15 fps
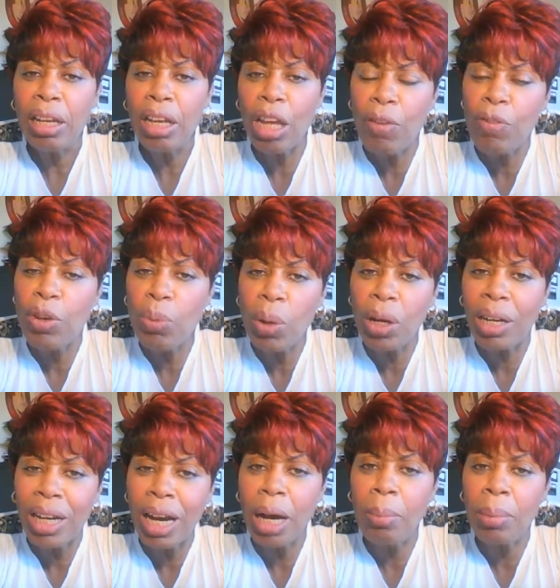if you weren't
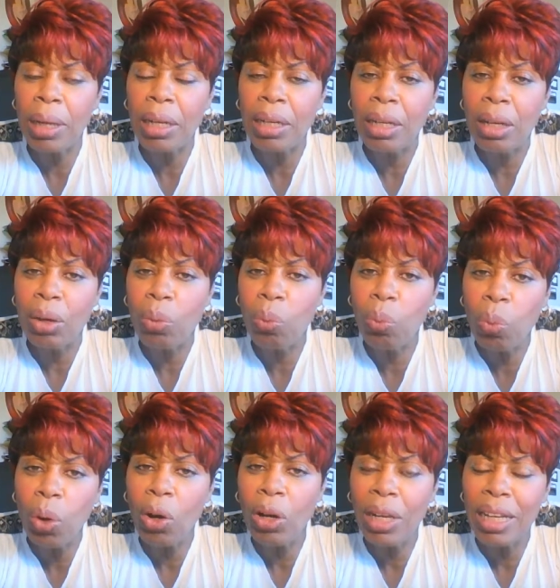coming?
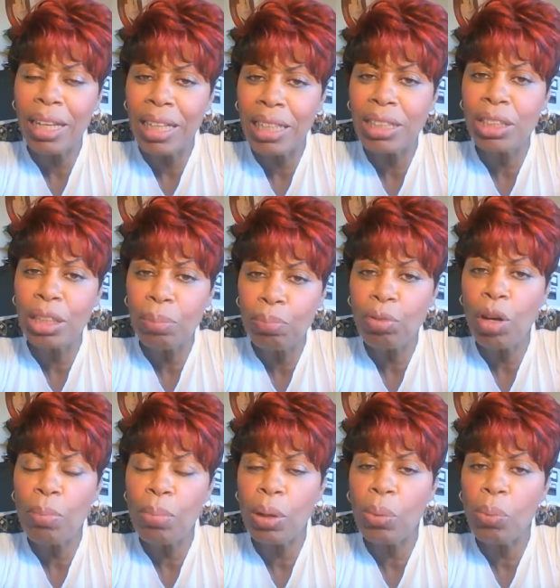What is the
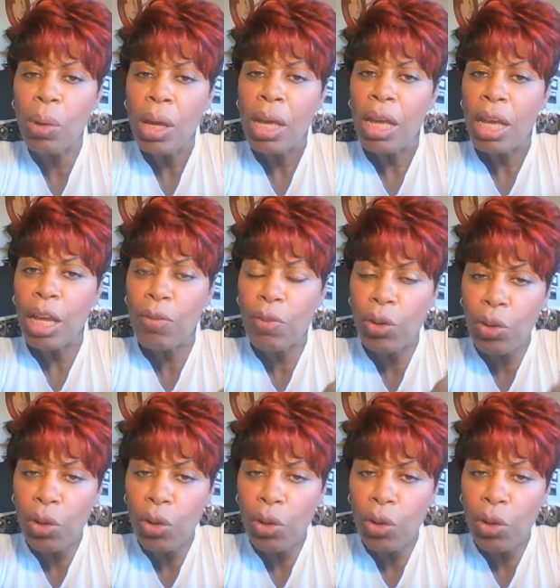problem? If you're